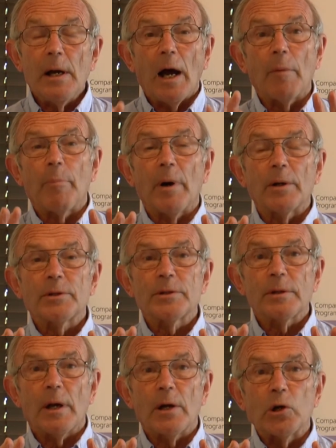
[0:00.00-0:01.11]
about
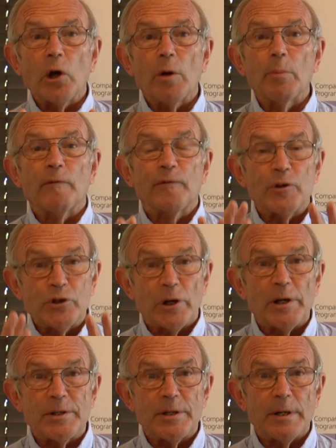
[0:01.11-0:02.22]
global
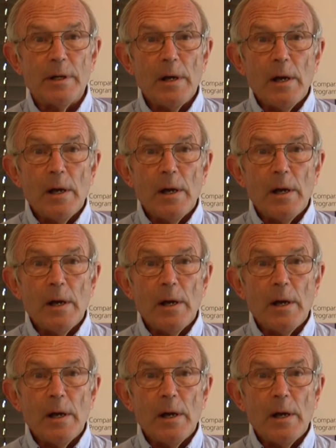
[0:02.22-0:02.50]
fragility,